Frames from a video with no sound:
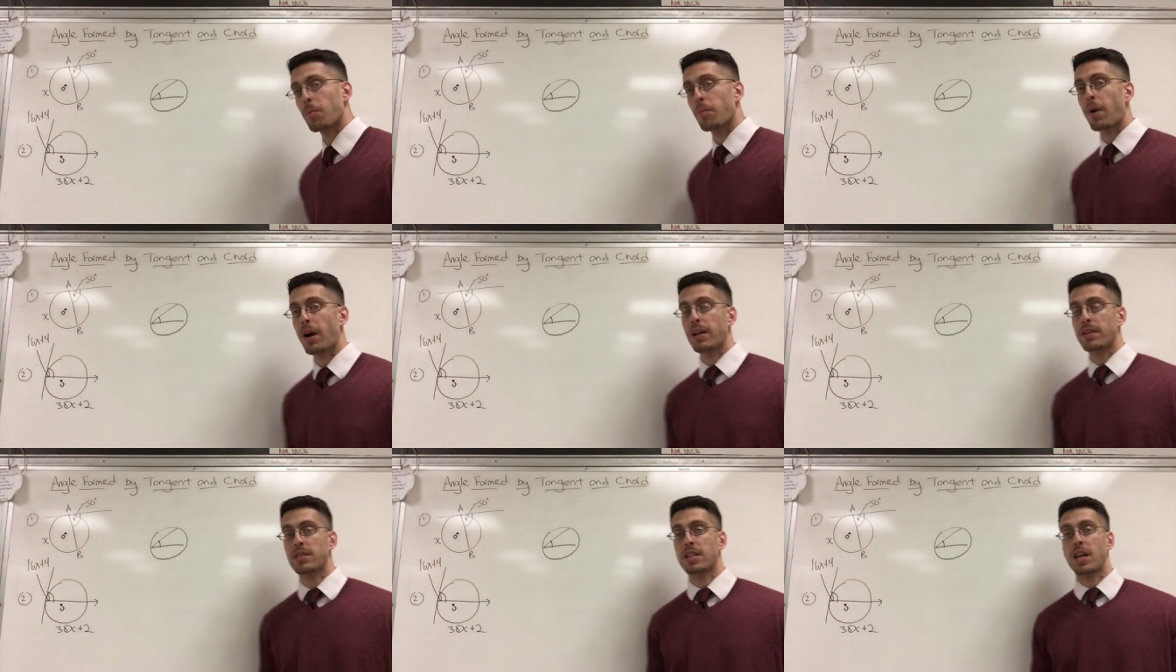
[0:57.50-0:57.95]

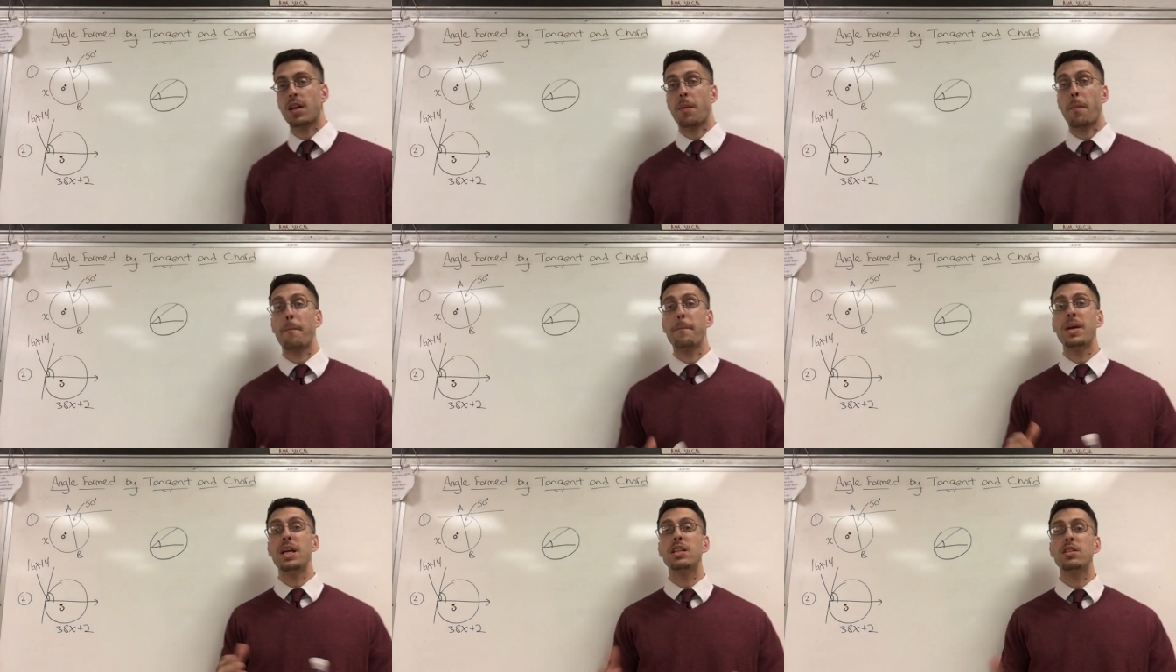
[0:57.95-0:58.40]
by saying
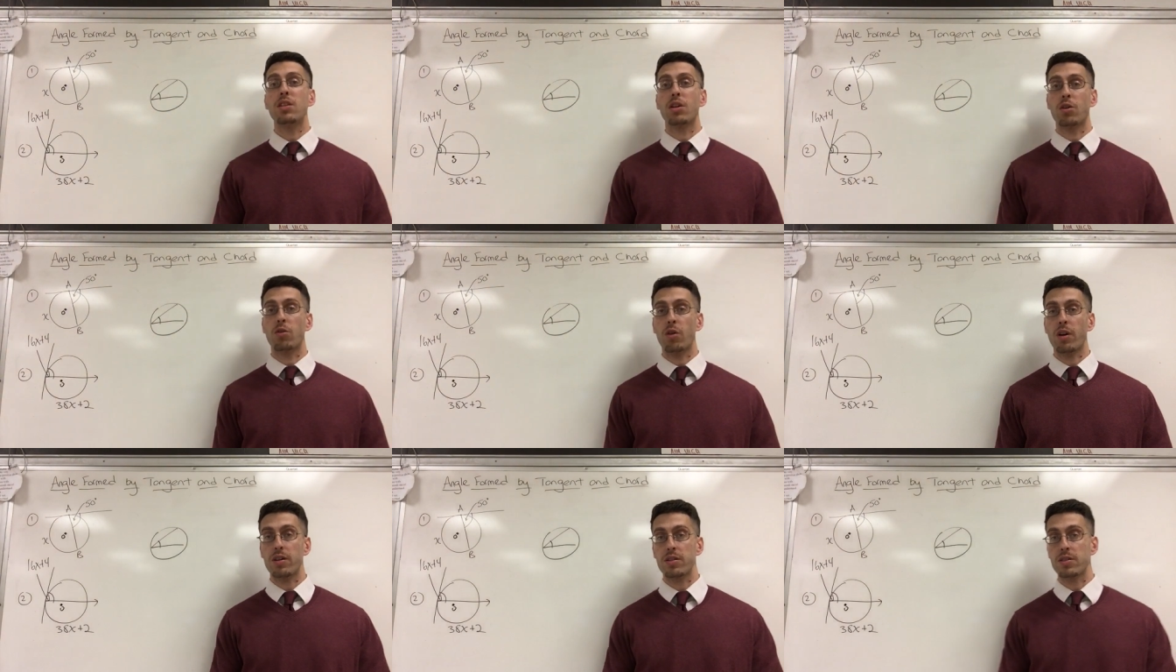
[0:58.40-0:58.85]
pizza
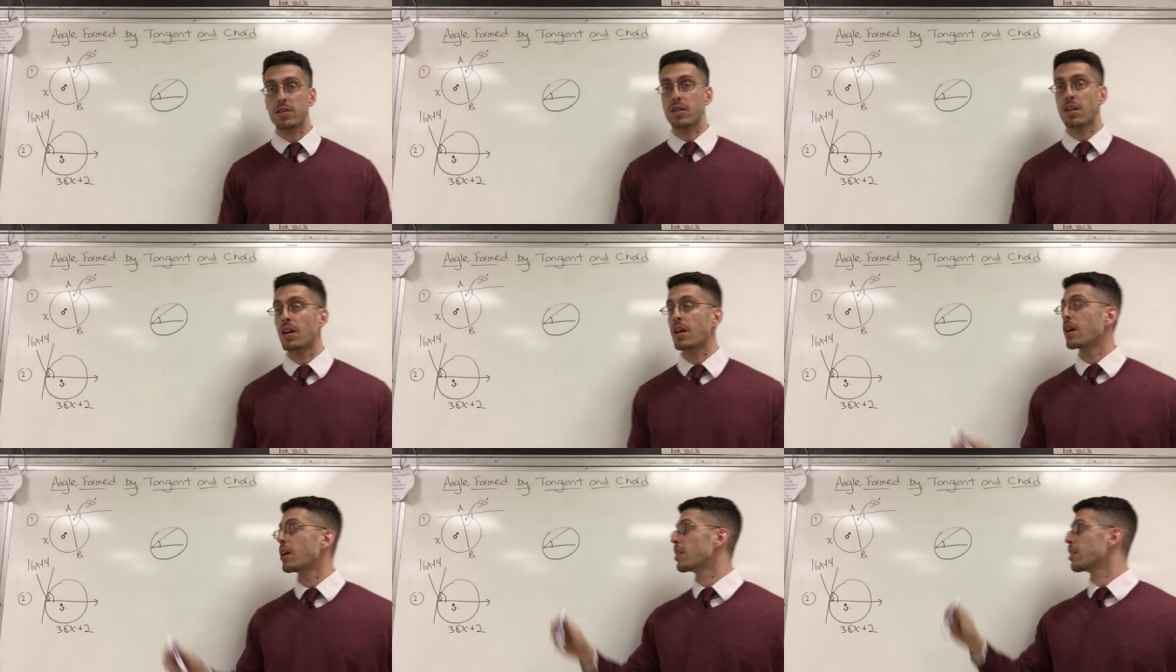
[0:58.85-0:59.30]

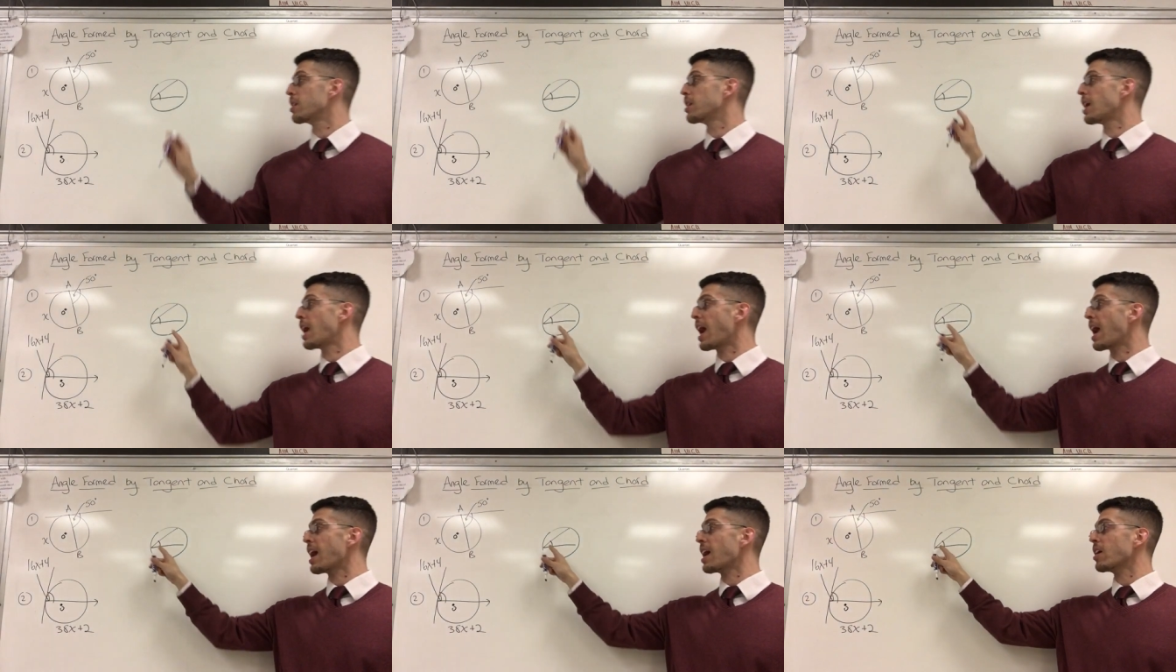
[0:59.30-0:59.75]
crust.
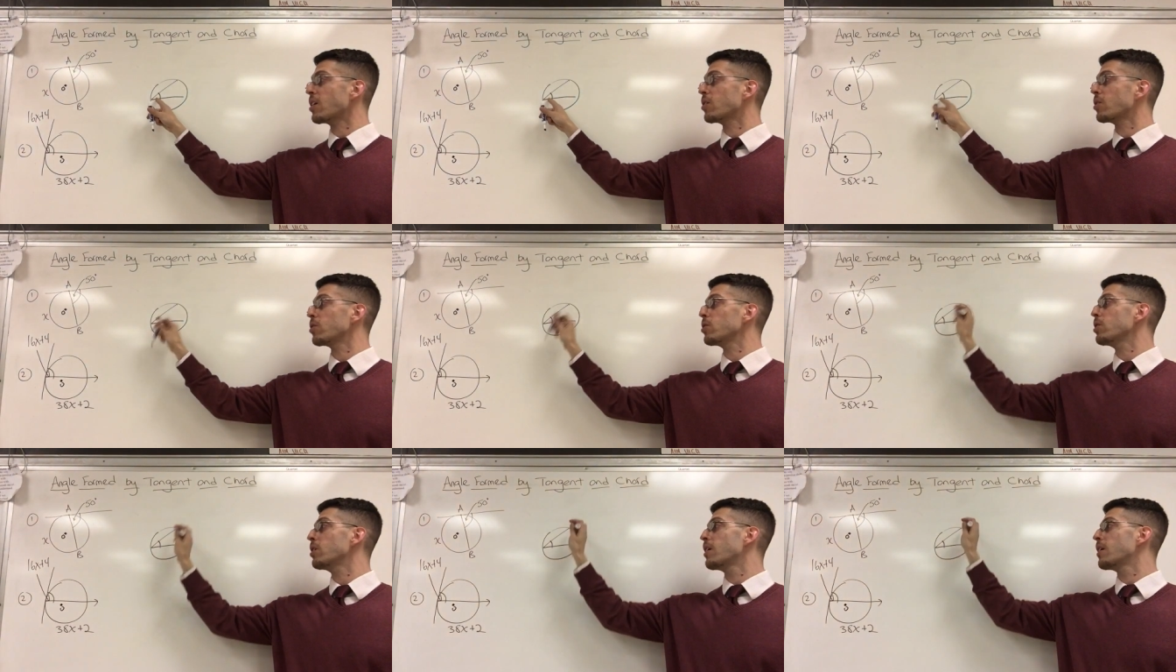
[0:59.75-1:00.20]
The
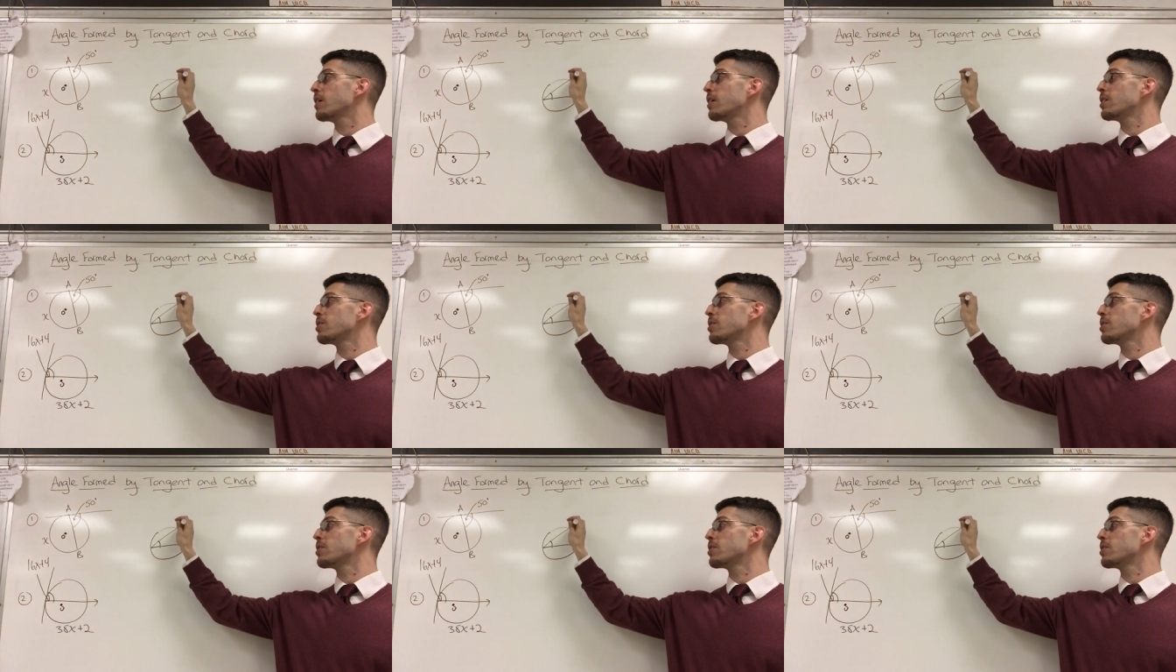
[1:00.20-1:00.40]
angle